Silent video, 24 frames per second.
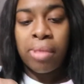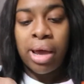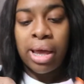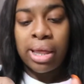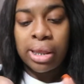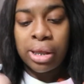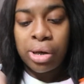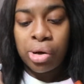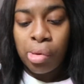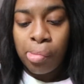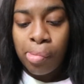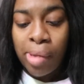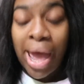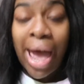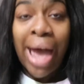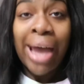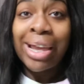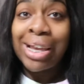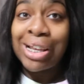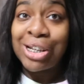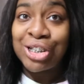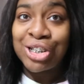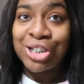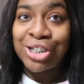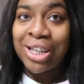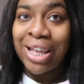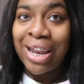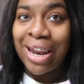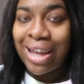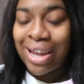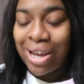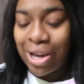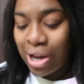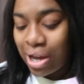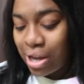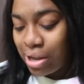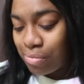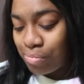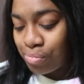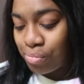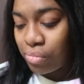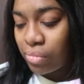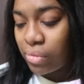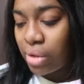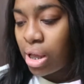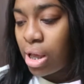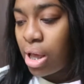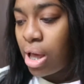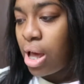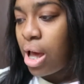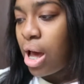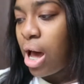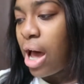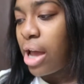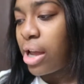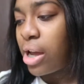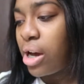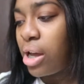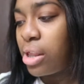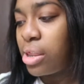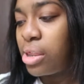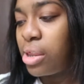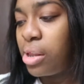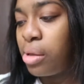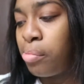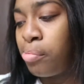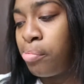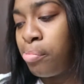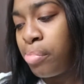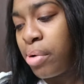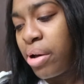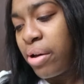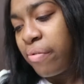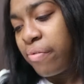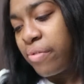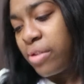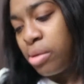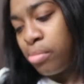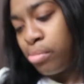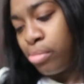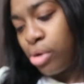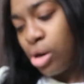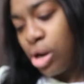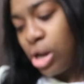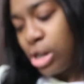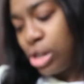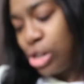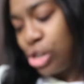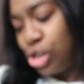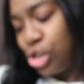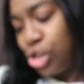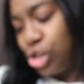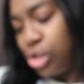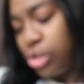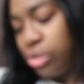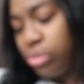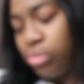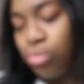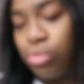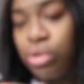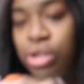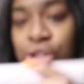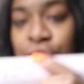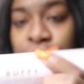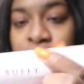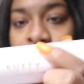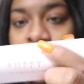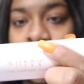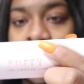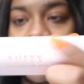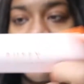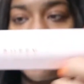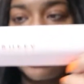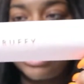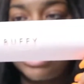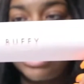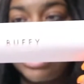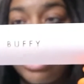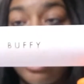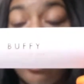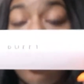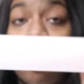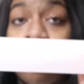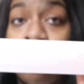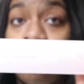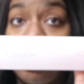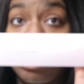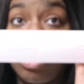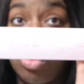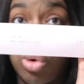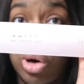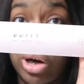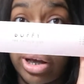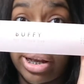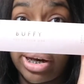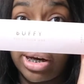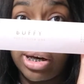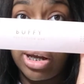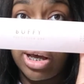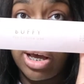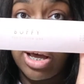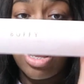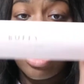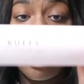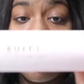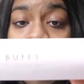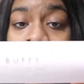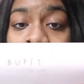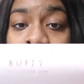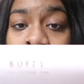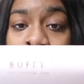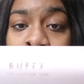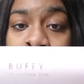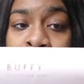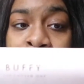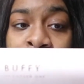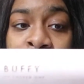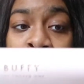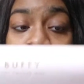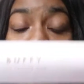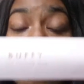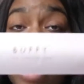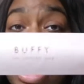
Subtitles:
my little package that I got. I got the Buffy brush, which this is the old one from